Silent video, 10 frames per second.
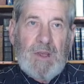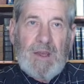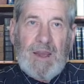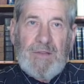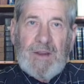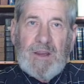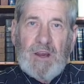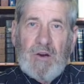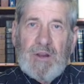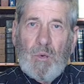And they
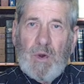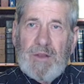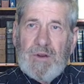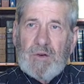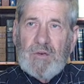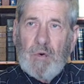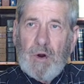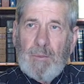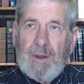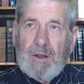carry away their
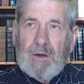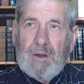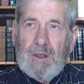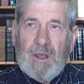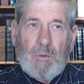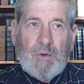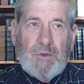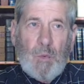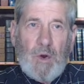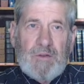torment with
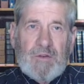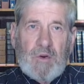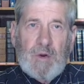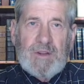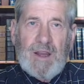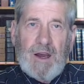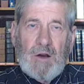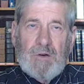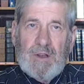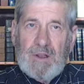the ones going
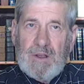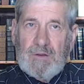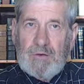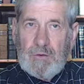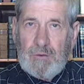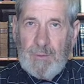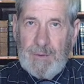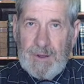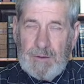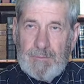down into the
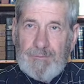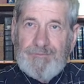pit.